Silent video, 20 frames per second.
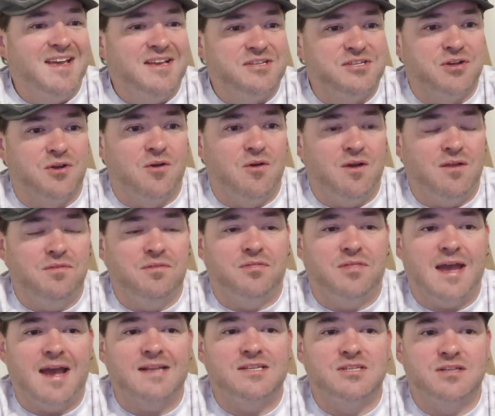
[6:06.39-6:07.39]
So
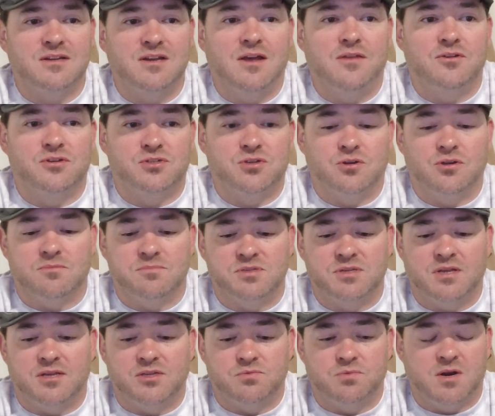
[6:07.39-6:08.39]
that's another
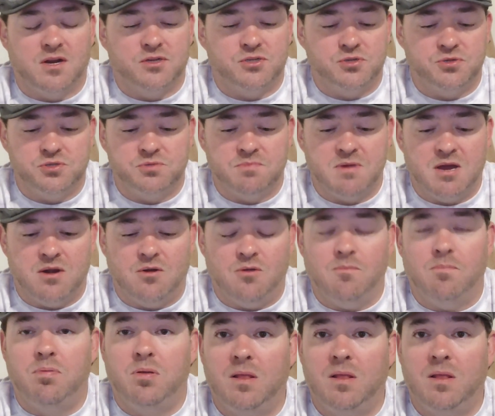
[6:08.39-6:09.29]
circumstance where I choose mono.